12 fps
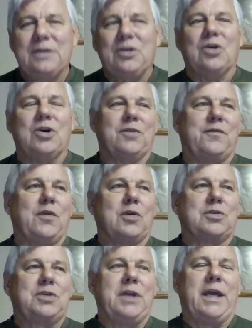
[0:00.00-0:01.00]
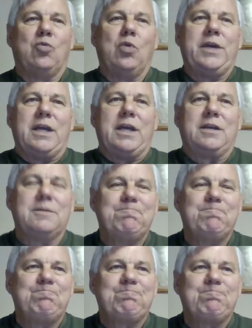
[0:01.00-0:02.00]
You know, on the first day of the week,
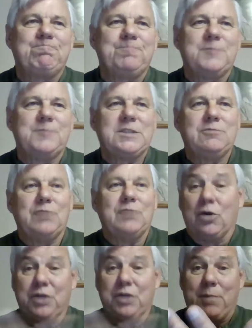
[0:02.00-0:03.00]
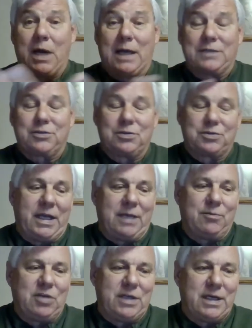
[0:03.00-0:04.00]
we know the apostles
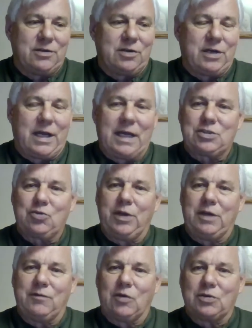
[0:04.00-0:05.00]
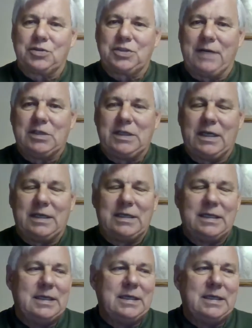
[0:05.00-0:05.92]
came together in Acts 20 and verse 7 and